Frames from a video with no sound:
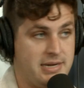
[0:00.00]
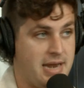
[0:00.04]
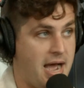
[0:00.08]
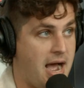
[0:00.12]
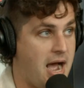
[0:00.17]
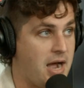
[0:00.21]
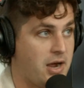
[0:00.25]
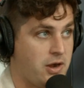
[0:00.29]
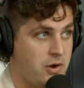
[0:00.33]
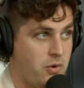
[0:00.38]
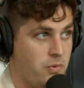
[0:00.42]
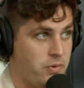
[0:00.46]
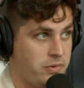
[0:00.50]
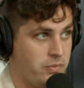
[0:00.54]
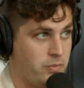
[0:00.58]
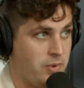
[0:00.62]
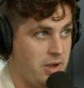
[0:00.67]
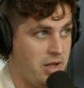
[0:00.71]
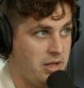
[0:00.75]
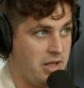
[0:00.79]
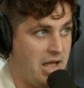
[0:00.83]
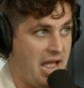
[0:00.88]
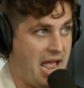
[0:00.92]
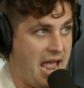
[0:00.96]
Not going
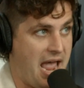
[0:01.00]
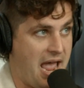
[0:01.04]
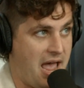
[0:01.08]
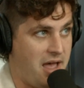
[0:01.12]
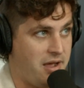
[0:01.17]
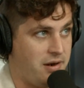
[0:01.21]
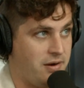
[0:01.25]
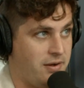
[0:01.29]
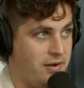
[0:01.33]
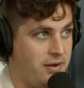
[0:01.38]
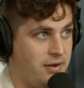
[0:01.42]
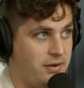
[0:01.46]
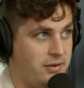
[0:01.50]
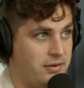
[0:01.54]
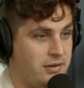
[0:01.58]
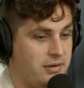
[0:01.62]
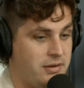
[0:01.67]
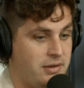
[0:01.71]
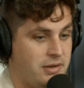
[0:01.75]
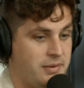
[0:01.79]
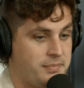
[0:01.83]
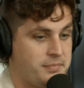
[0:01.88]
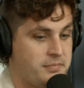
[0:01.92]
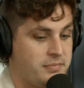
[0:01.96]
well at all.
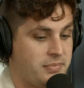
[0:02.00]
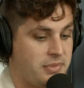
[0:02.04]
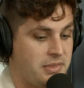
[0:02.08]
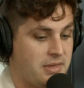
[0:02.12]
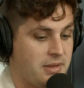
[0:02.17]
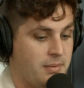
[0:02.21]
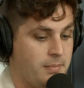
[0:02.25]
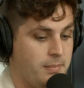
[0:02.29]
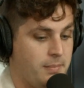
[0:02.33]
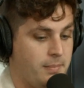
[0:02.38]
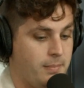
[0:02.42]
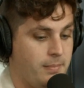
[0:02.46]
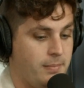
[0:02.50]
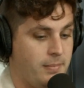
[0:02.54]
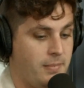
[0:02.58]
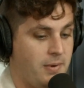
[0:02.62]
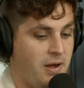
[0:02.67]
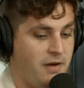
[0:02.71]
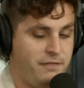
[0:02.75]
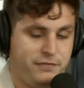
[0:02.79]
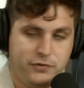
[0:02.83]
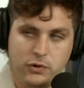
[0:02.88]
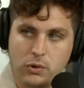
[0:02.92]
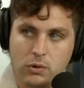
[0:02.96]

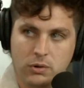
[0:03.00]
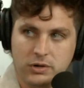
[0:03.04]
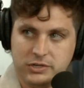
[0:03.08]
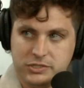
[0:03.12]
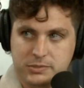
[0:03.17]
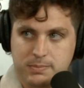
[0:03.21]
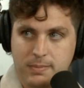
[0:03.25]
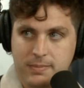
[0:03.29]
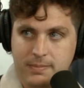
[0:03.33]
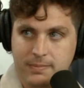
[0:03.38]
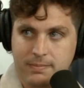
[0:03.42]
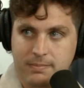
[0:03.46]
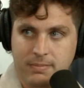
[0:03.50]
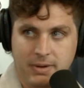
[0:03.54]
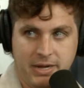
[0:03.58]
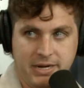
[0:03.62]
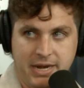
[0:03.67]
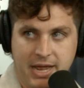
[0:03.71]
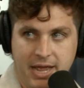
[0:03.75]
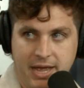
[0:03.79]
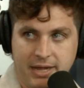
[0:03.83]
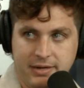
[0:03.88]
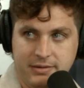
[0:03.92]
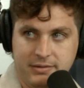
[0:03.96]
Of course, my
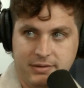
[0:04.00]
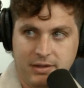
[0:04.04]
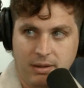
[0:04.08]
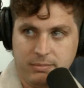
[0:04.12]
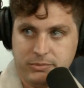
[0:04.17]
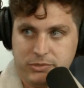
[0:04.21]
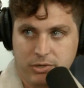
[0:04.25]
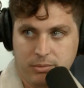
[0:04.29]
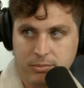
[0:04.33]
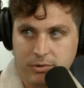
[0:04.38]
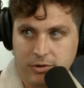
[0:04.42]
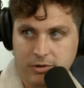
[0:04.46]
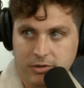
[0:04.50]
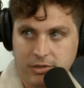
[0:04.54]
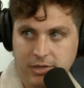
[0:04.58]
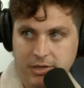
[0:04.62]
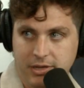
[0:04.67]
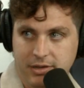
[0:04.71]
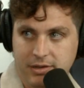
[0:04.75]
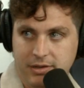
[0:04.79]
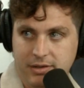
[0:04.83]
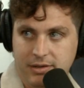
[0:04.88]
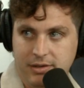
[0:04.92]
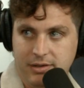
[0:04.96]
dad comes home
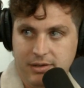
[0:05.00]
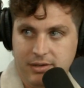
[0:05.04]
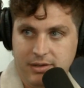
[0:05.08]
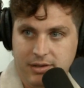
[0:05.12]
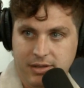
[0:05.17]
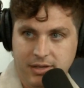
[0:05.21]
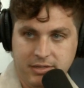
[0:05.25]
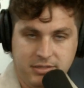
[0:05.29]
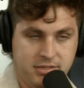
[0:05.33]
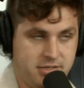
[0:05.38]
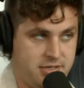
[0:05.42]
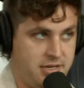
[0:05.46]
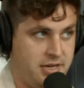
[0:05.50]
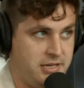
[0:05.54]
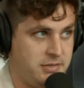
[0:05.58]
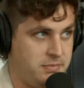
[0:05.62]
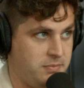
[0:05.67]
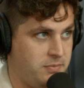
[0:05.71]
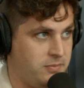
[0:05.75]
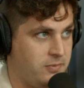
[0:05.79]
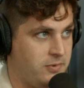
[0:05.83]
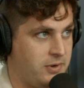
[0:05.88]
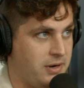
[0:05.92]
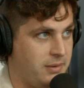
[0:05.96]
early and sees
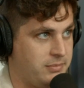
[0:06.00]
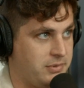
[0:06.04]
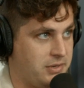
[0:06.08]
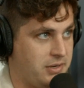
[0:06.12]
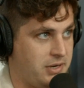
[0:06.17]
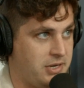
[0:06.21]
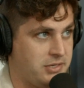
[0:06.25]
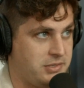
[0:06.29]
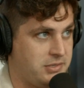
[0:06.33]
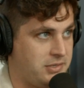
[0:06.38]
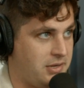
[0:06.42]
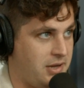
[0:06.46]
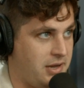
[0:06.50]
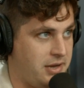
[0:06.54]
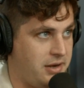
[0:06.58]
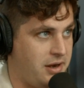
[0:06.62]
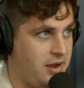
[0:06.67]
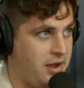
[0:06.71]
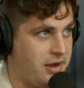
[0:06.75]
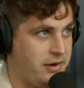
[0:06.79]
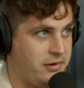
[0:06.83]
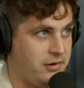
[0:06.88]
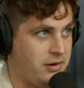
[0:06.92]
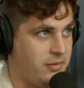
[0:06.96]
what I'm, because,
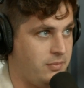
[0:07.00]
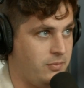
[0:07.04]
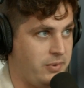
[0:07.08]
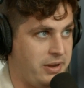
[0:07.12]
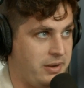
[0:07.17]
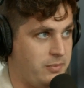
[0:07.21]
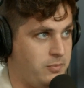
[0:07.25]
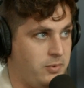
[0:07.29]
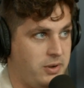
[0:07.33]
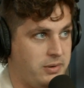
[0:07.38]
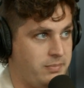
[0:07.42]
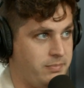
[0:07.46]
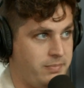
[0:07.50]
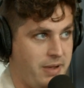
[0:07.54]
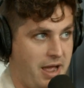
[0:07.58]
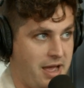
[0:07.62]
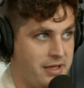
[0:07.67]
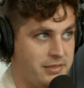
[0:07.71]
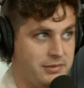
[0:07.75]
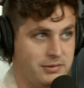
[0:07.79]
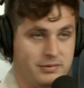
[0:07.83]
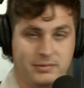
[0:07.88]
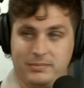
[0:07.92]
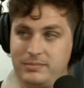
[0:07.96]
I grew up, we had one
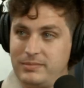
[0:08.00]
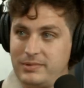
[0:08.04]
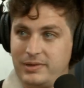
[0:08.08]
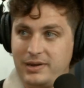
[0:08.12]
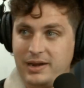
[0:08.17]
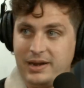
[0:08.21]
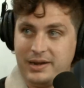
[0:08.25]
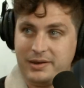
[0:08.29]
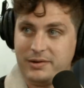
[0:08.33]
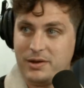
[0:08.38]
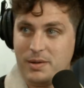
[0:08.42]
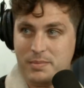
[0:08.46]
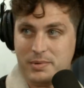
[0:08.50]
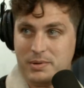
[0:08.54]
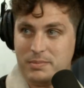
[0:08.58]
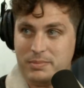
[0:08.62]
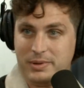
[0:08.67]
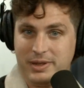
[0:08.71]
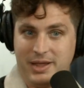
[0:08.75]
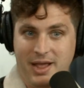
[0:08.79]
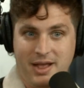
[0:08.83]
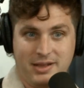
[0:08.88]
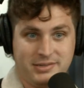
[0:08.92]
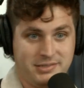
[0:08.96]
bathroom. I didn't grow up in a
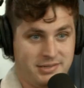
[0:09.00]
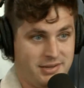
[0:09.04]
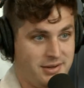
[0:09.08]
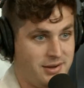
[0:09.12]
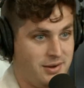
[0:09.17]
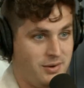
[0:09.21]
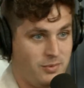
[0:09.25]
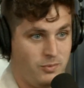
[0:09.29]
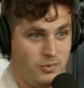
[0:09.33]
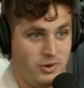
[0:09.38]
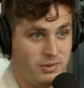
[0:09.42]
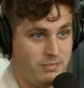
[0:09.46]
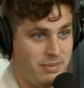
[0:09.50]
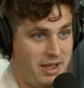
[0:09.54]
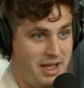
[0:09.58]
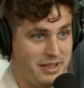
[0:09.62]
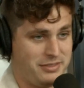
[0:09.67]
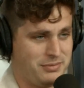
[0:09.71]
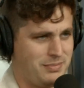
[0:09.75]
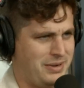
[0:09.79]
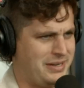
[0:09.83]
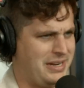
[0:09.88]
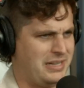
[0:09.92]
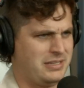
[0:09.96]
big house. One
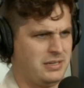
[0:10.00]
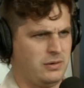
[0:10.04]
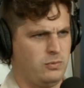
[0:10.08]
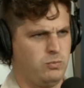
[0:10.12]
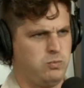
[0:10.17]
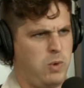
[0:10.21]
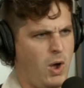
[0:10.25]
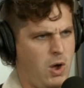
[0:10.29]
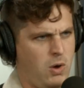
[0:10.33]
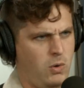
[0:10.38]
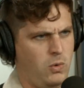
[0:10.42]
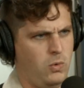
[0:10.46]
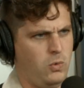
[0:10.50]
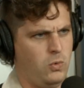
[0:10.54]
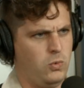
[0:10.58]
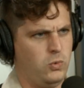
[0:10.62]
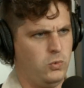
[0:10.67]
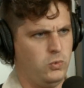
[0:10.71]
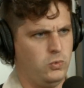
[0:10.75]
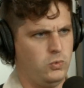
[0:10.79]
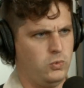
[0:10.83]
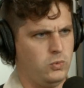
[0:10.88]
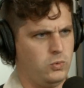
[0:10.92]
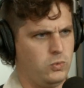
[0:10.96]
bathroom, my dad's like, whoa.